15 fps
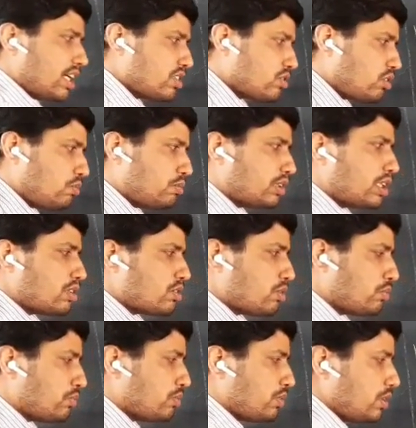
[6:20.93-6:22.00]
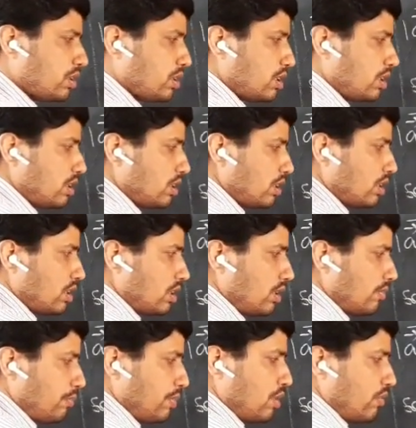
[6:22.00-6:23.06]
x component of
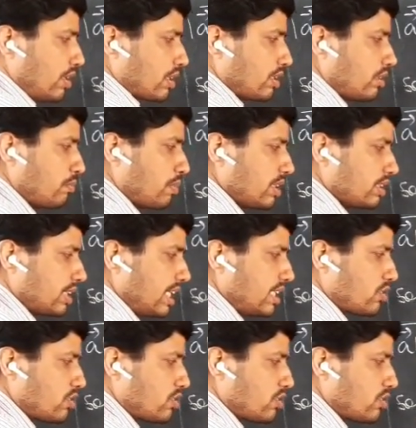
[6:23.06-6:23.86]
b vector plus